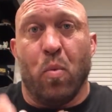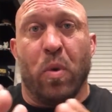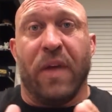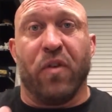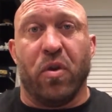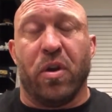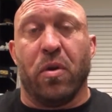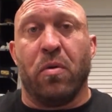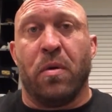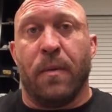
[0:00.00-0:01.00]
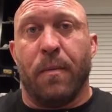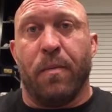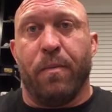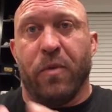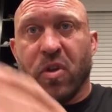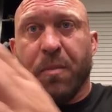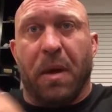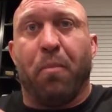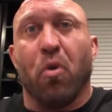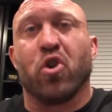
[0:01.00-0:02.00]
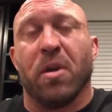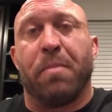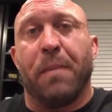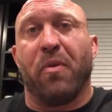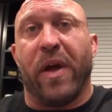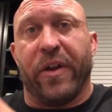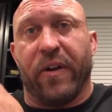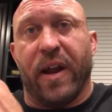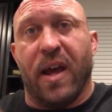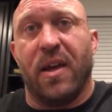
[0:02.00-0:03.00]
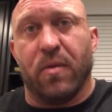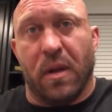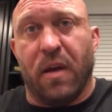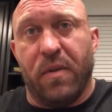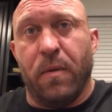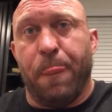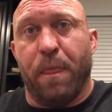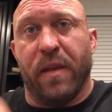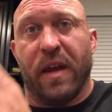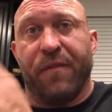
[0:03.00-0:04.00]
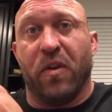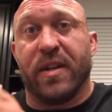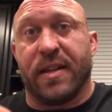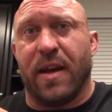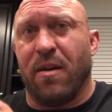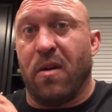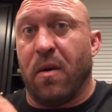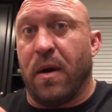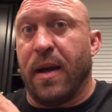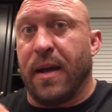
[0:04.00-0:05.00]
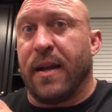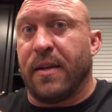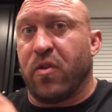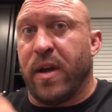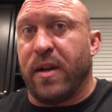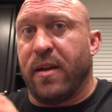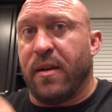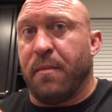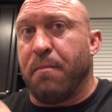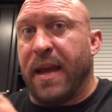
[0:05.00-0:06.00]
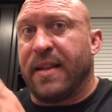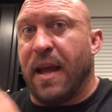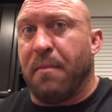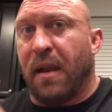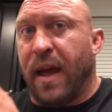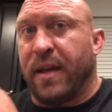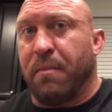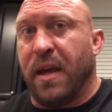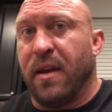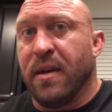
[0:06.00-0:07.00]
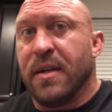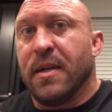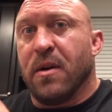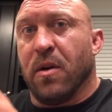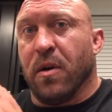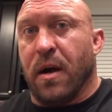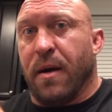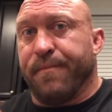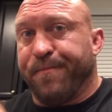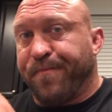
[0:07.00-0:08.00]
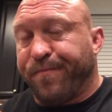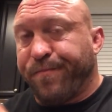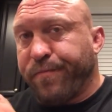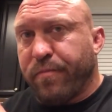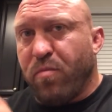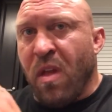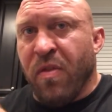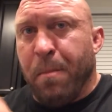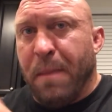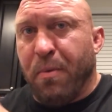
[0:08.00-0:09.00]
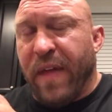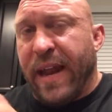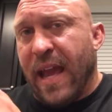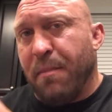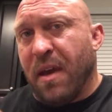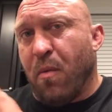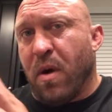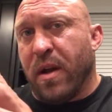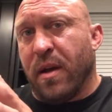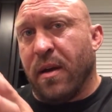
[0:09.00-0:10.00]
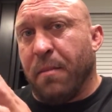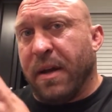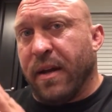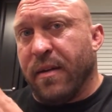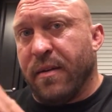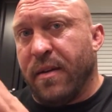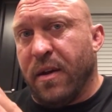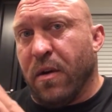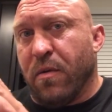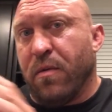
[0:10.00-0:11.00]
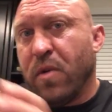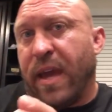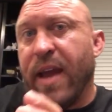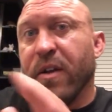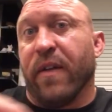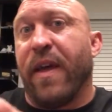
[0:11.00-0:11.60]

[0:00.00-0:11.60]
Whatever you do, there's going to be a portion of people that are going to hate you and love you. And then if you decide, oh, I got to try to make them like me, or the people that hate me, I'm going to, you know, cater to